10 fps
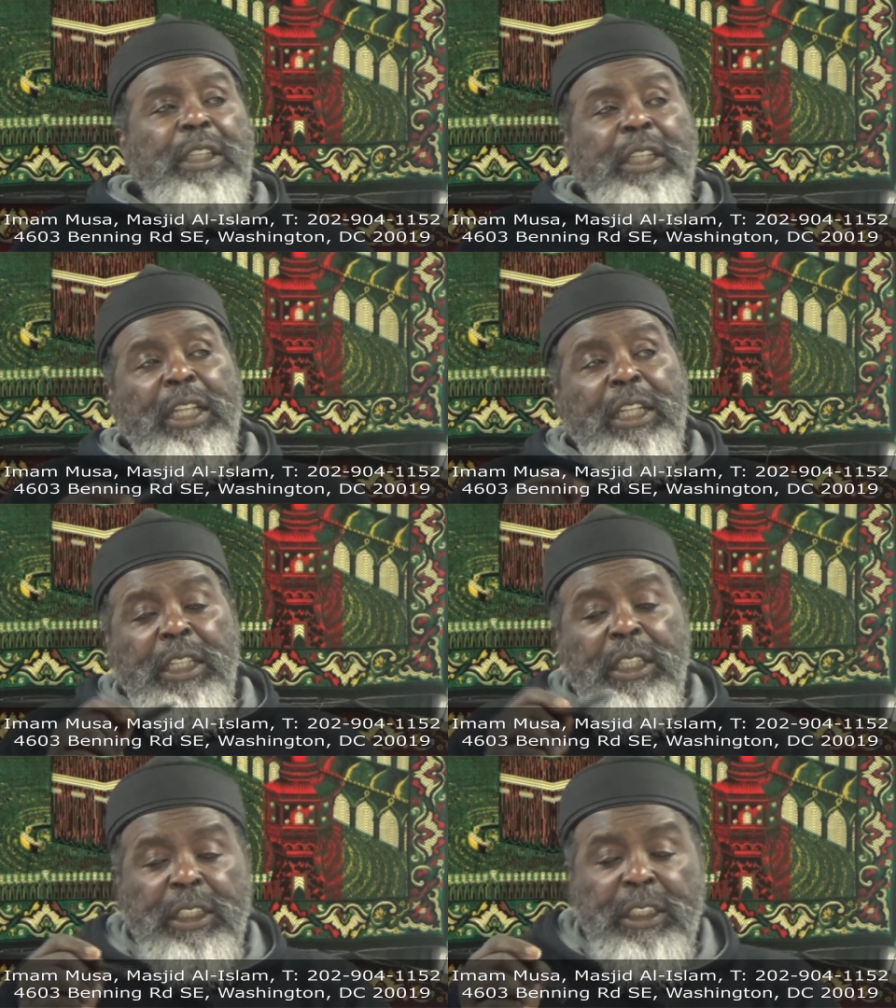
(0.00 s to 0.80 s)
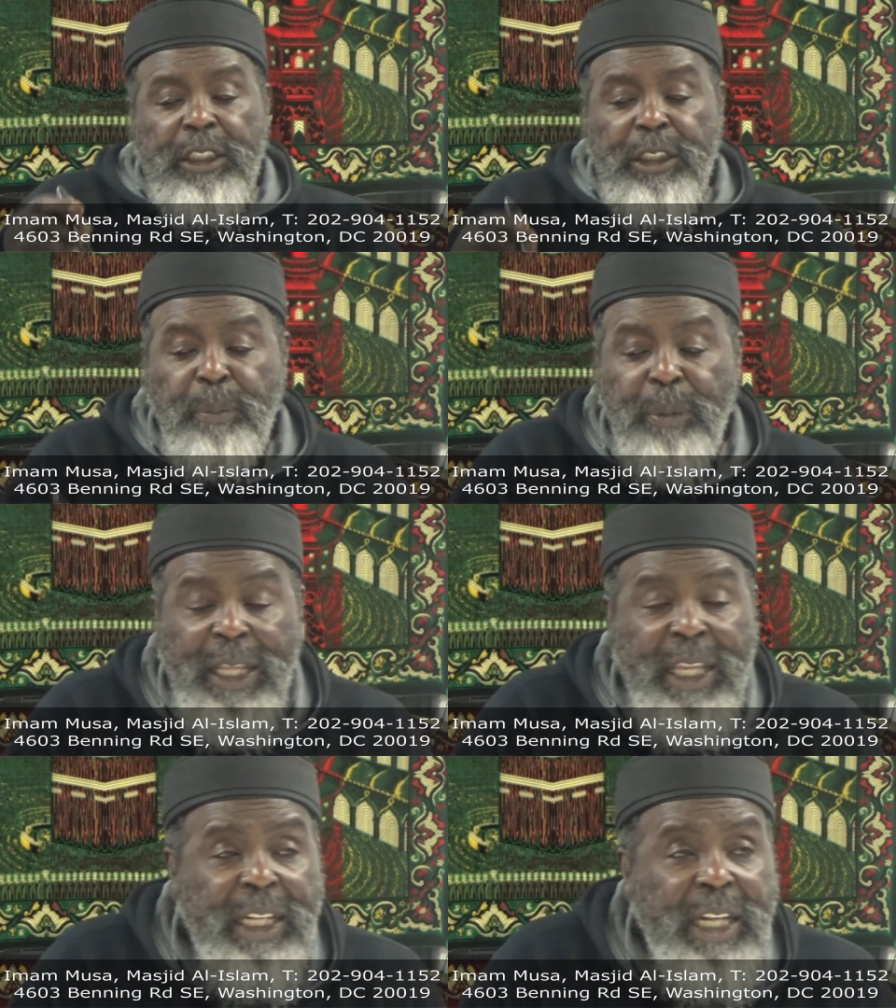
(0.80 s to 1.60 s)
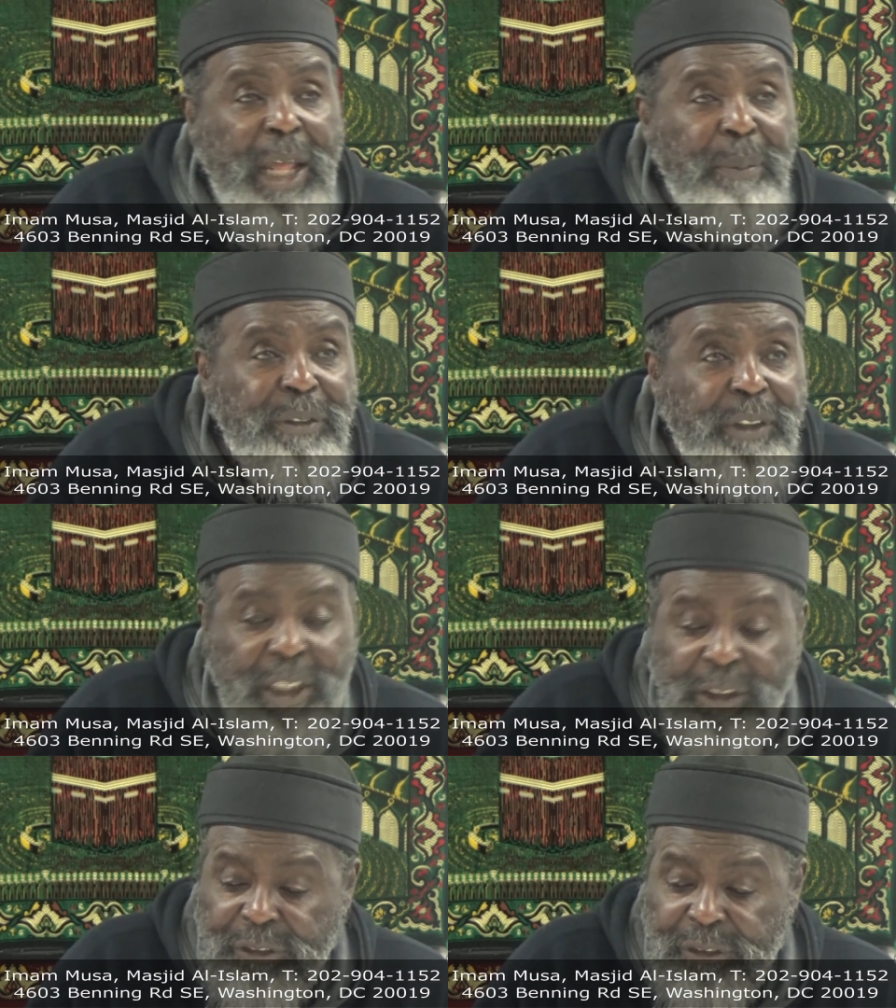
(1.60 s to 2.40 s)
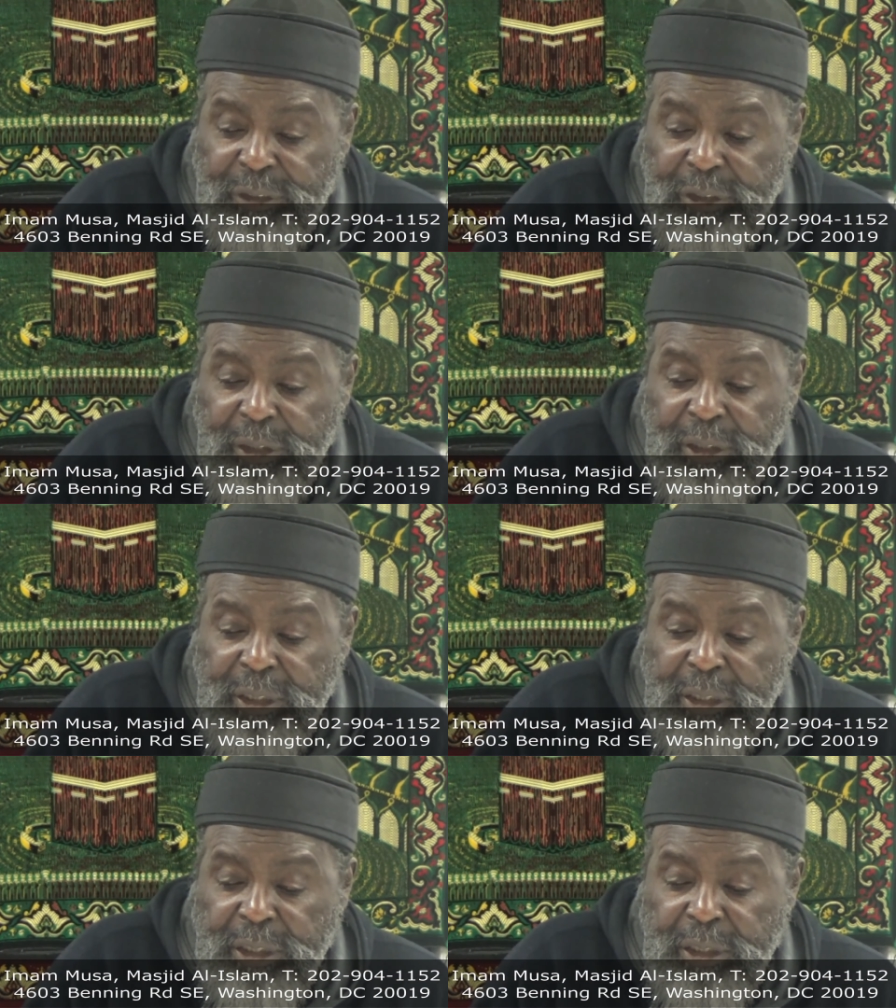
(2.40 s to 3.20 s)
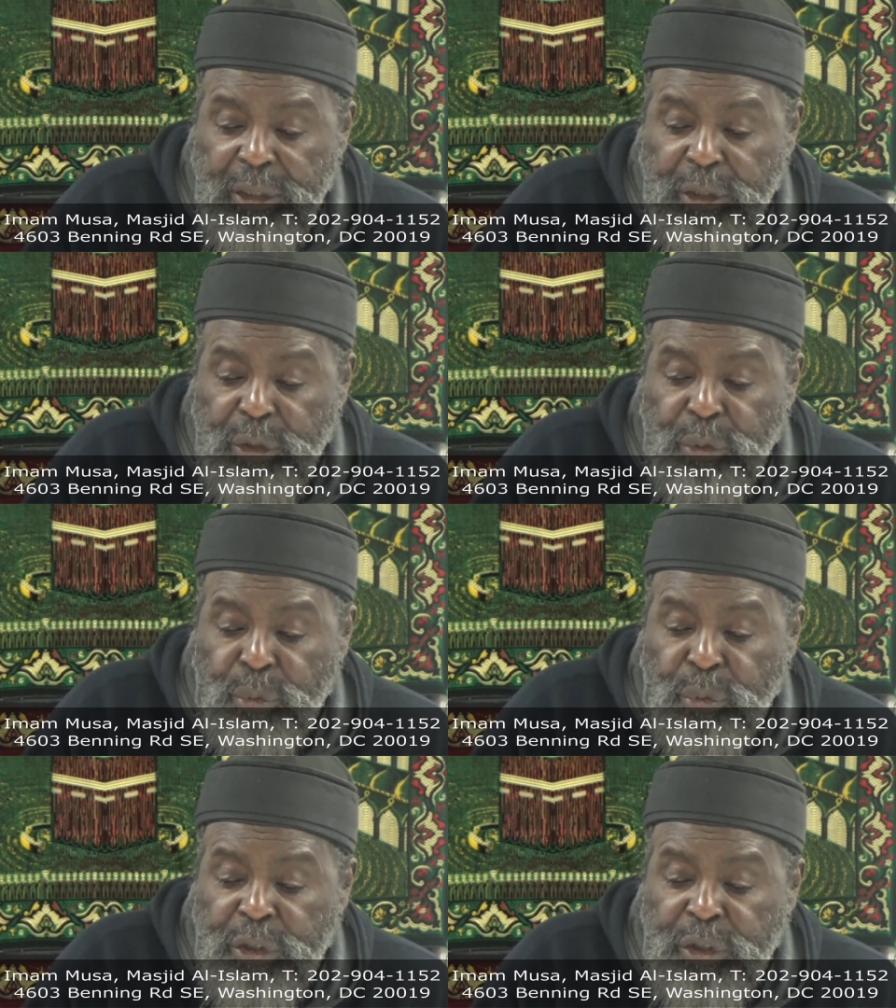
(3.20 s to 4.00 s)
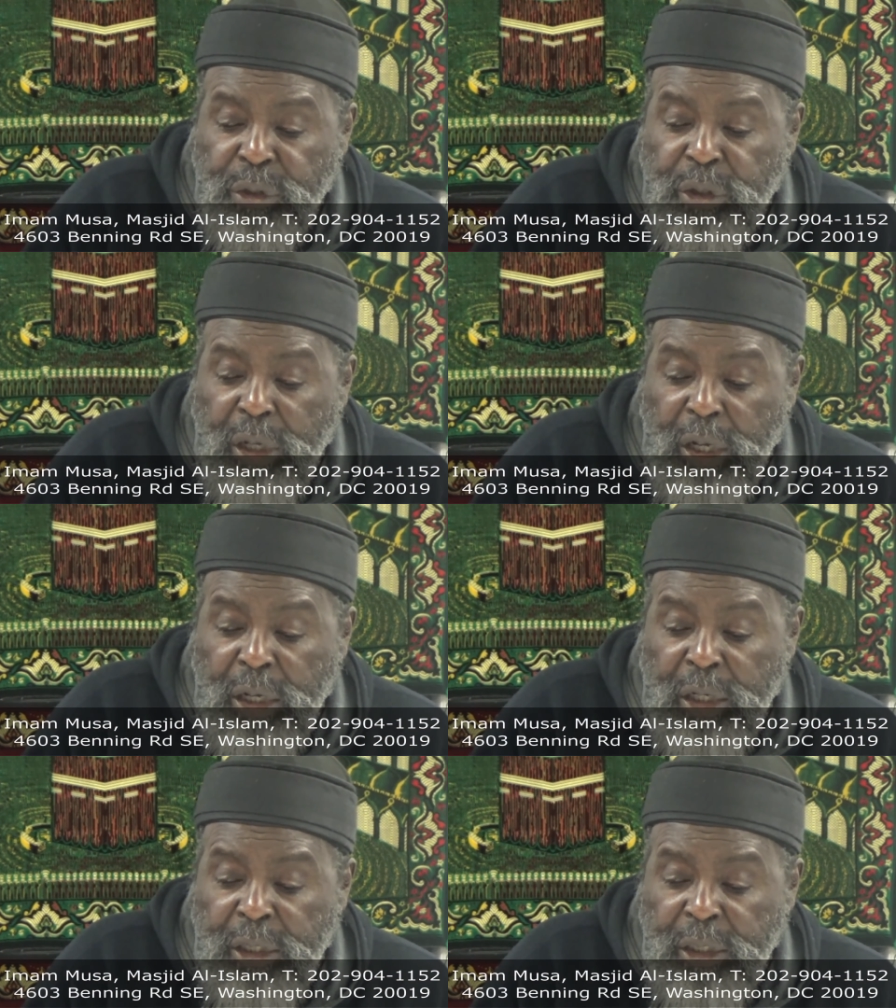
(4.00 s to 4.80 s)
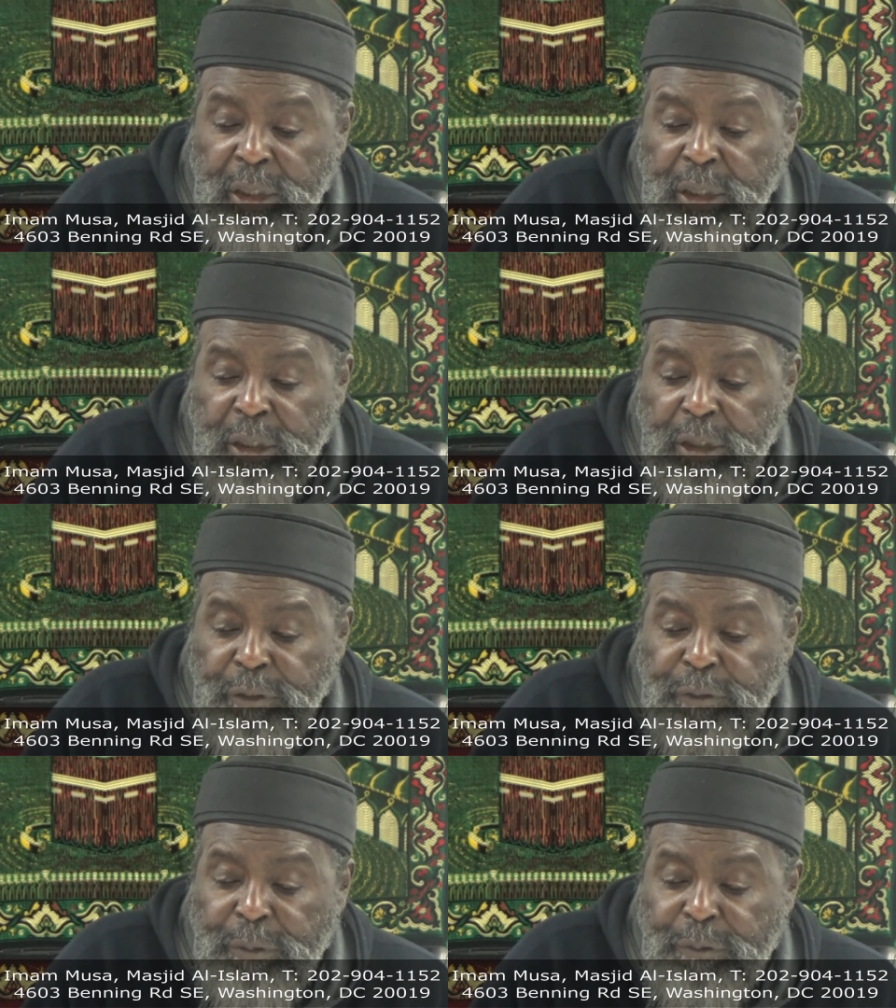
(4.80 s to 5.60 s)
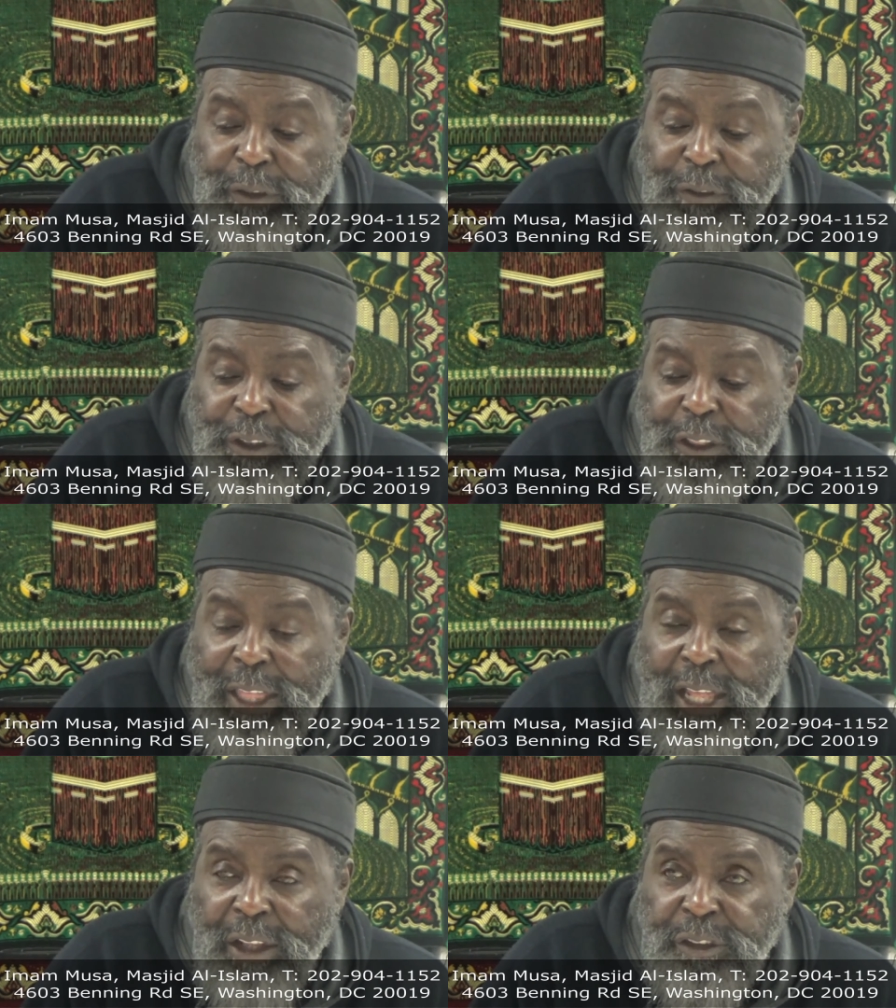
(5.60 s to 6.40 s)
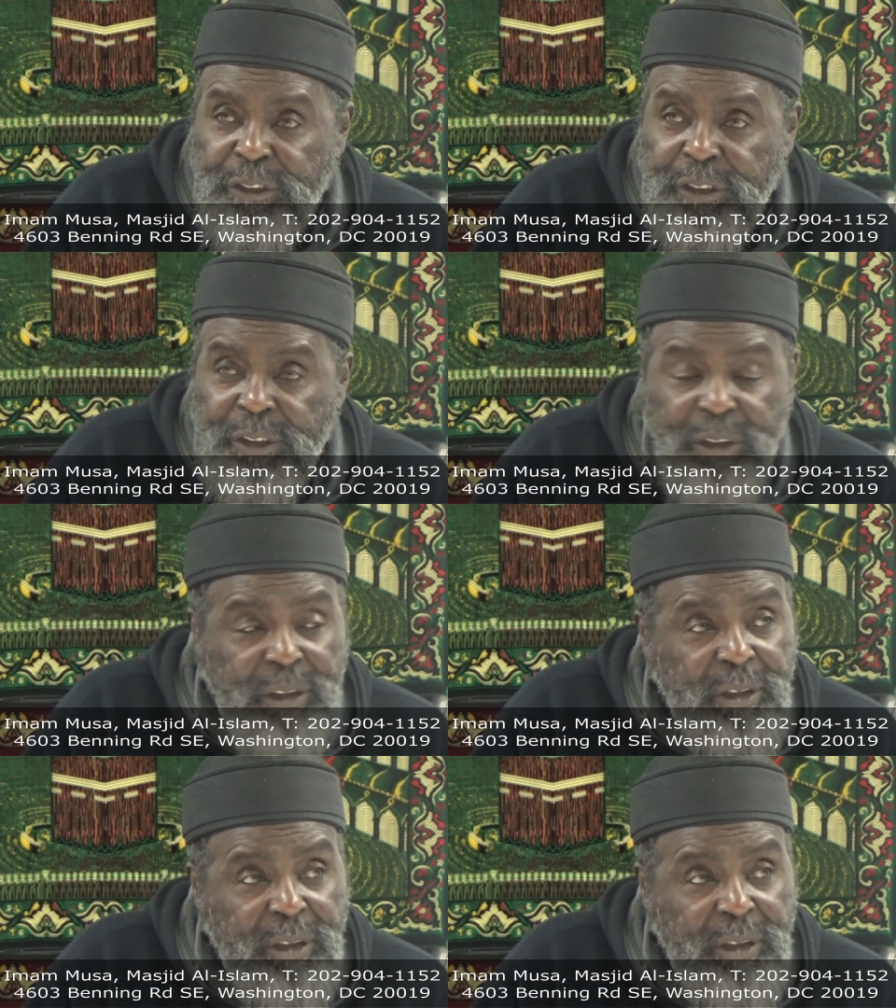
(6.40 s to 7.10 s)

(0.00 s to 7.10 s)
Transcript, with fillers: Then the planned obsolescence, when your car from 50,000